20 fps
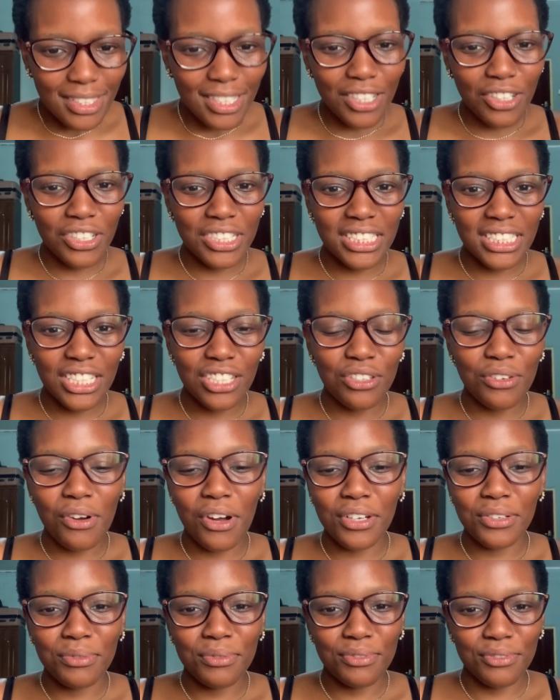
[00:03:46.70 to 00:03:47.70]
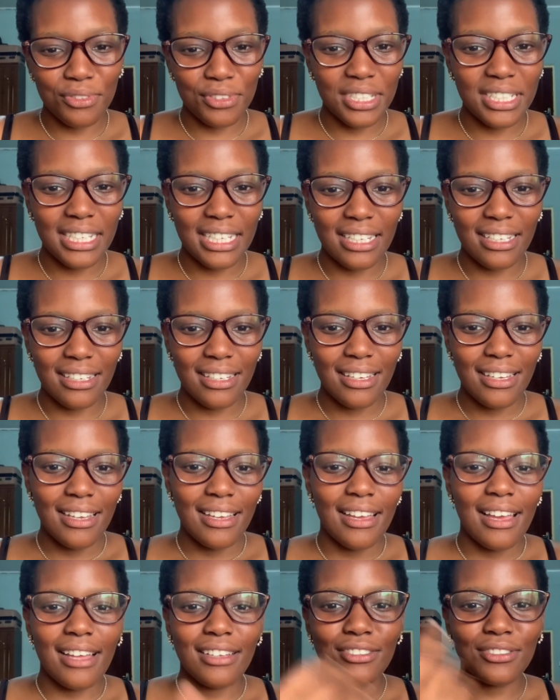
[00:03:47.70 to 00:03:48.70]
continue on reading
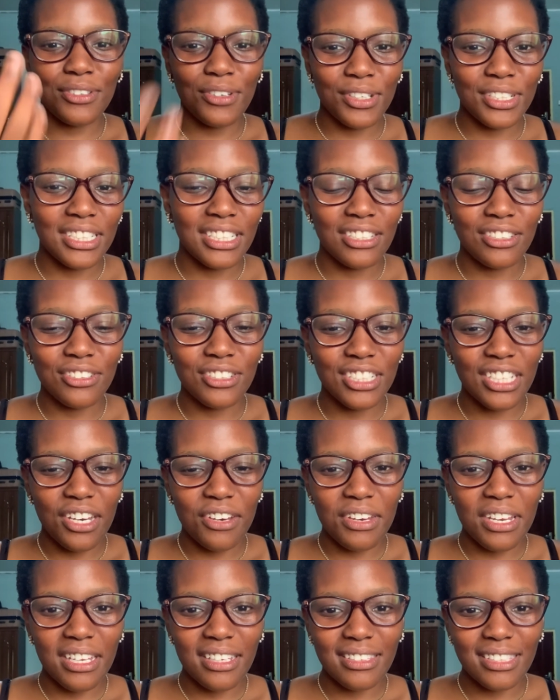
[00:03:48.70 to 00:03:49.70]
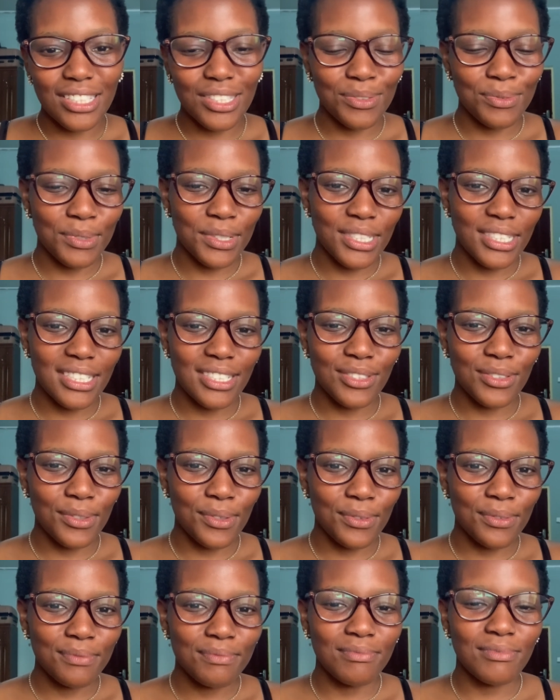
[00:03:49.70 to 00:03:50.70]
and to continue sharing this word.
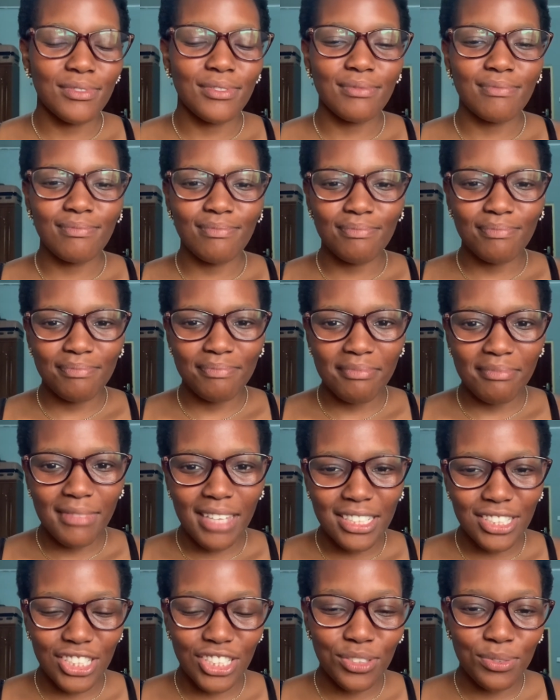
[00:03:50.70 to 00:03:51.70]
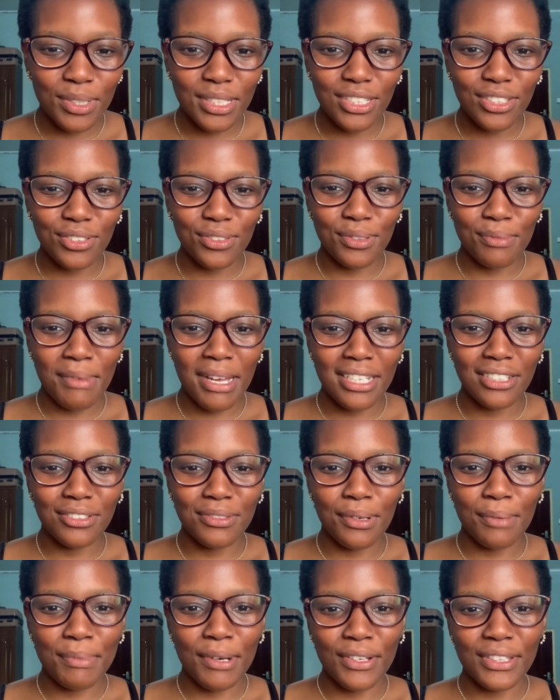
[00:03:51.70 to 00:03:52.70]
So just wanted to remind you
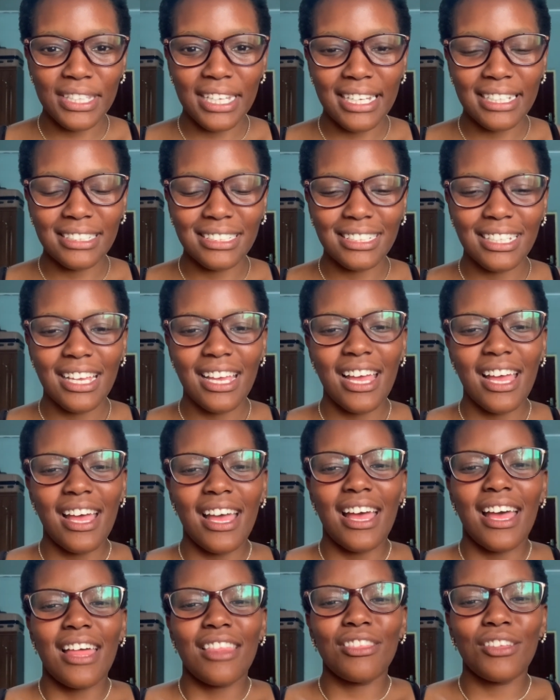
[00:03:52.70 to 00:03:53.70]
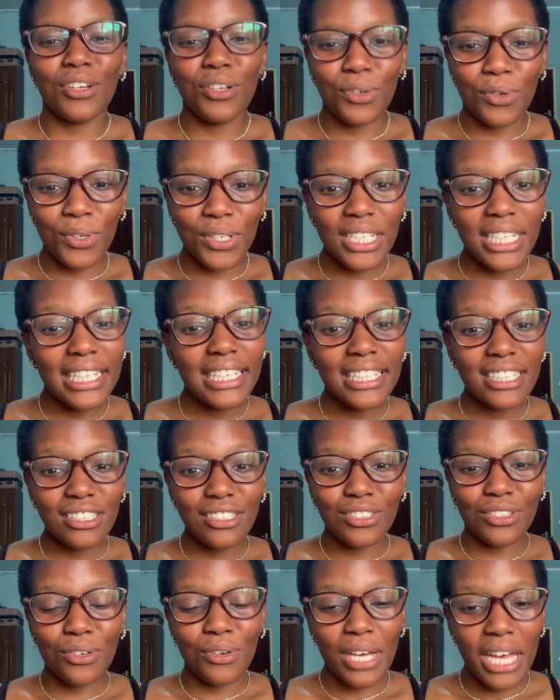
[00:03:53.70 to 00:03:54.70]
about that. The Lord is
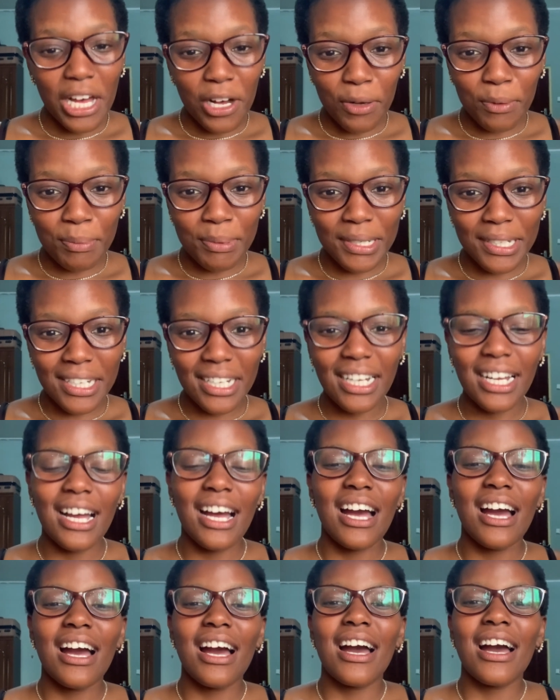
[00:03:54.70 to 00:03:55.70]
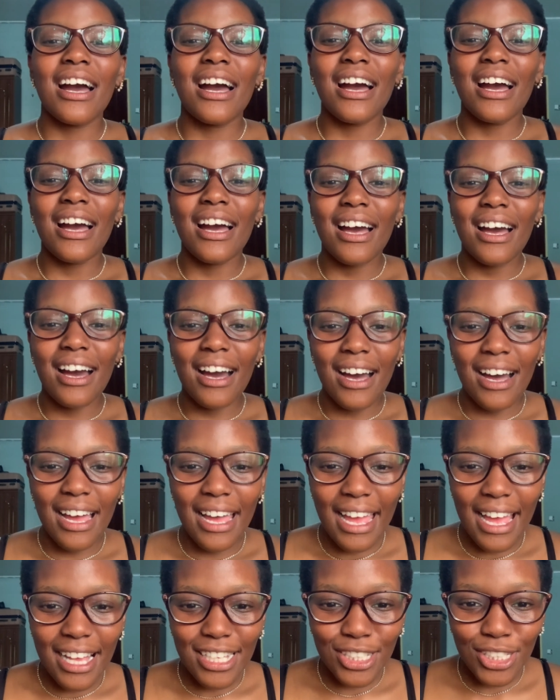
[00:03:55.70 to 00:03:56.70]
your helper,
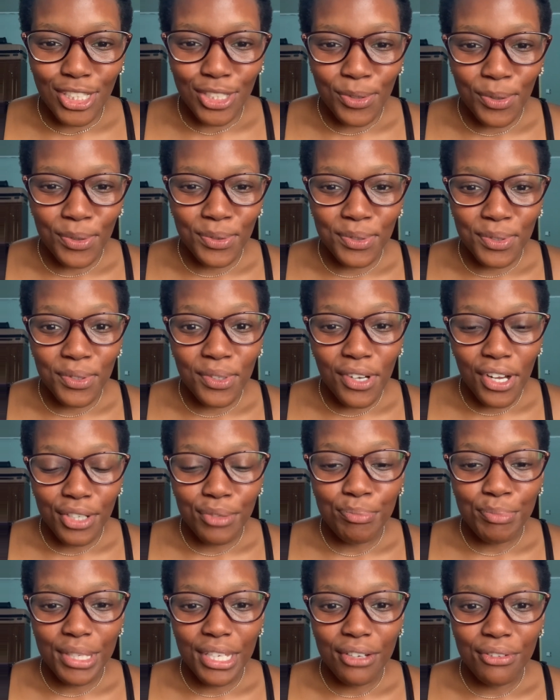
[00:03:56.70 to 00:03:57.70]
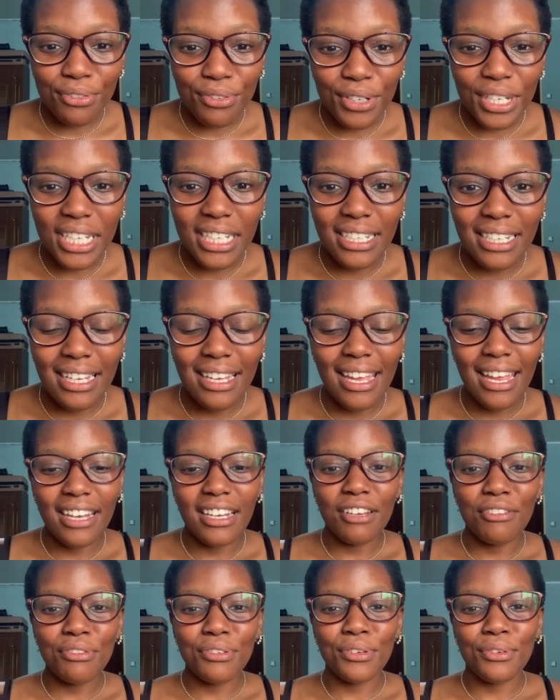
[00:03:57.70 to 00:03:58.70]
so do not be afraid. And
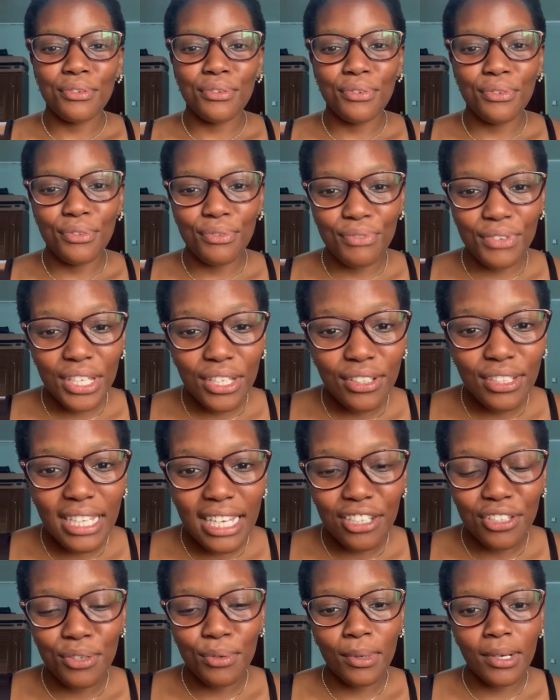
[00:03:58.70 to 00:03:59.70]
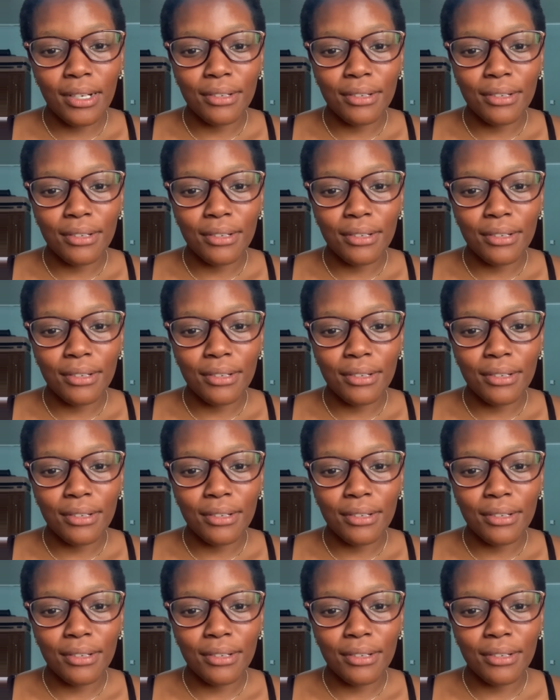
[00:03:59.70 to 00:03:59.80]
if you feel that you are